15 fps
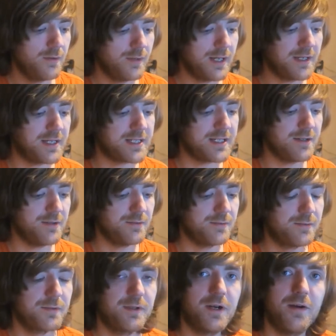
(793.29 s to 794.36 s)
We get this
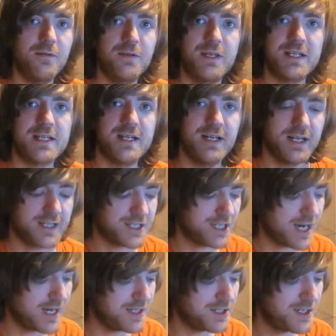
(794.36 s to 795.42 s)
little this little
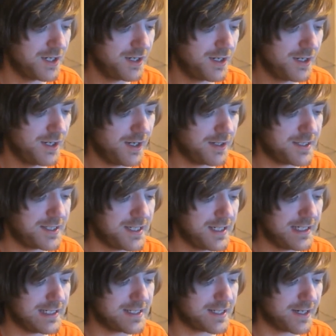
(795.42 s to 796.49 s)
exchange. I
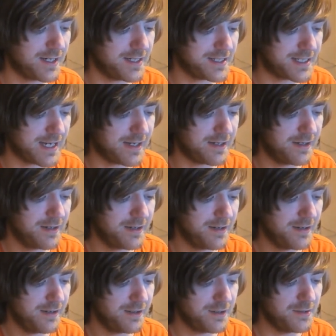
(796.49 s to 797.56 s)
see, Sayid said.
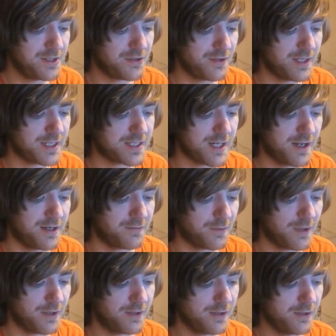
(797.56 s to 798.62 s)
You enjoy this line of
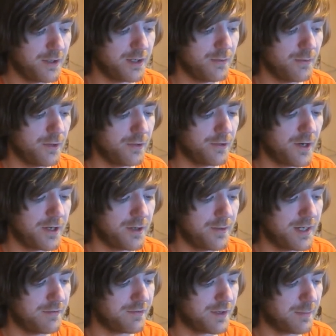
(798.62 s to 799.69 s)
work, or you or are you
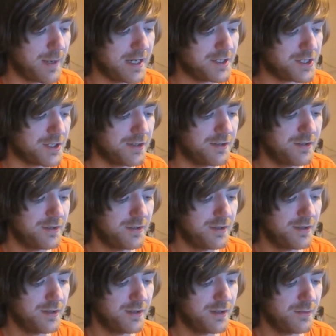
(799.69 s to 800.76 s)
in it for the pension?
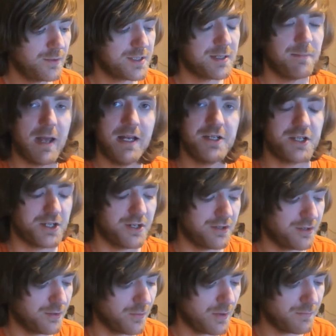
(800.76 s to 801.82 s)
What's a
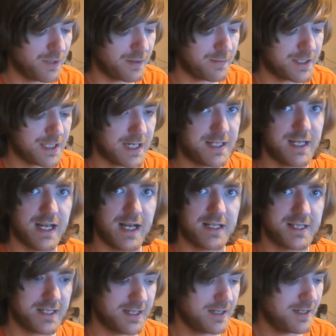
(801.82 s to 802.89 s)
pension? The one with the machete
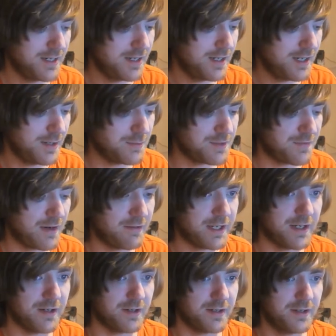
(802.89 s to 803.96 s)
asked. He was very
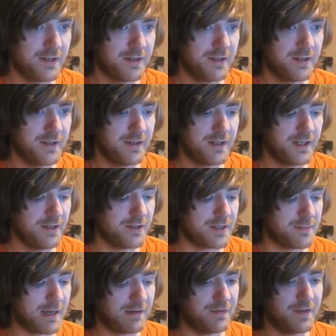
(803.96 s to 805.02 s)
young. He looked
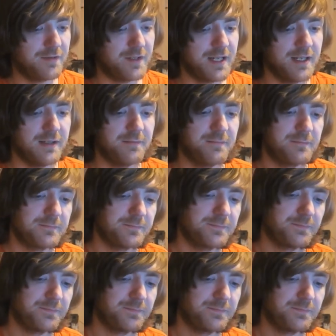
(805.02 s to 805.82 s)
about fifteen.